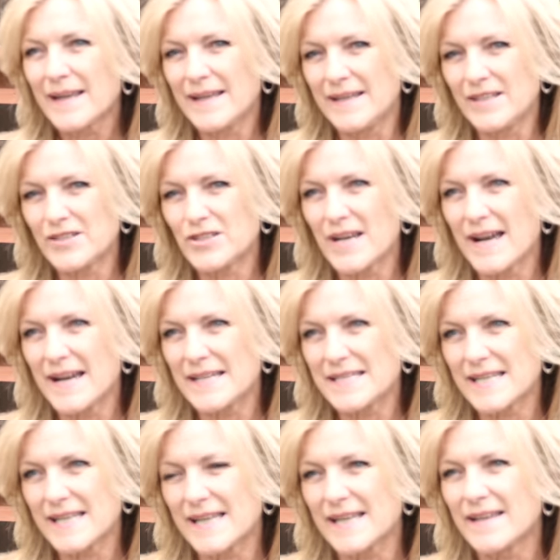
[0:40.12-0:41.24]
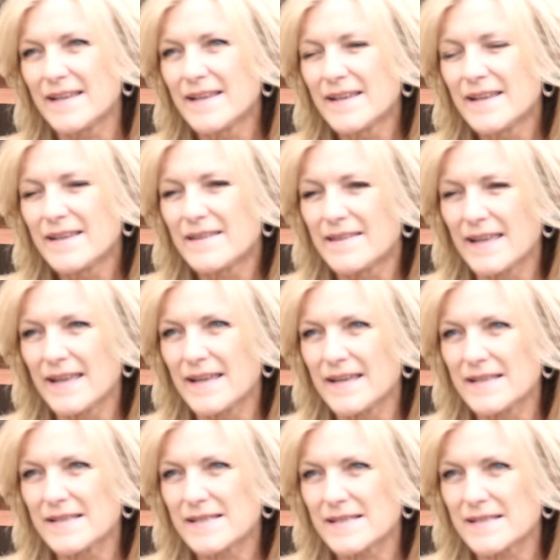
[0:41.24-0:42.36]
initiating
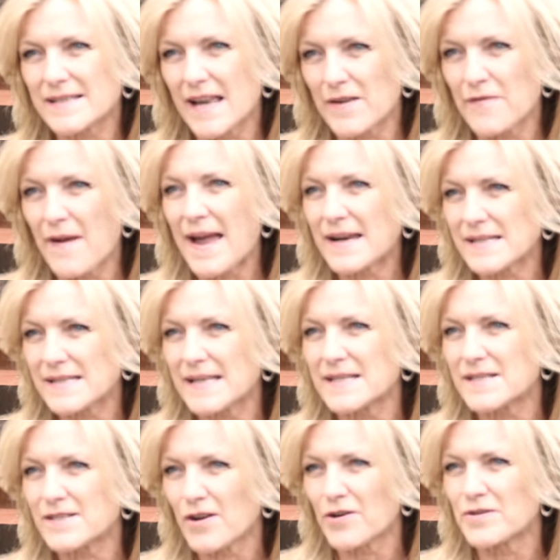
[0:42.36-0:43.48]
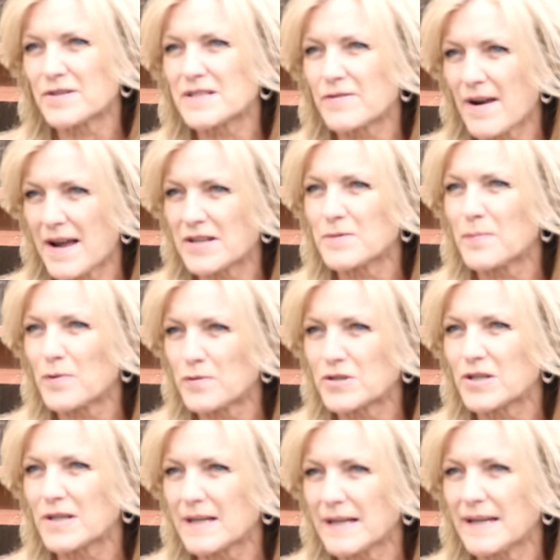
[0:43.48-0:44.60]
the safe access zones around
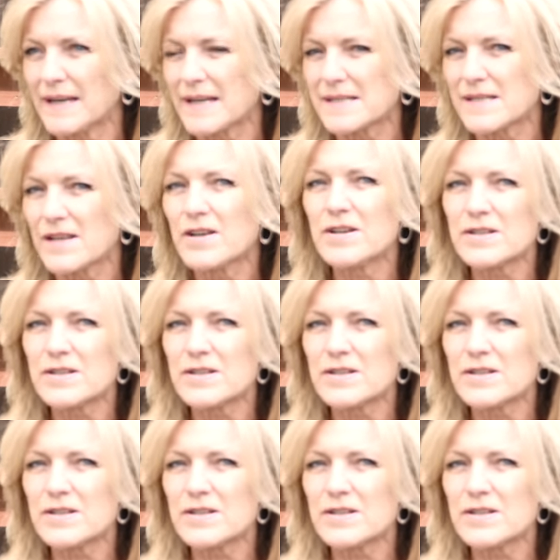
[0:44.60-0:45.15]
abortion clinics.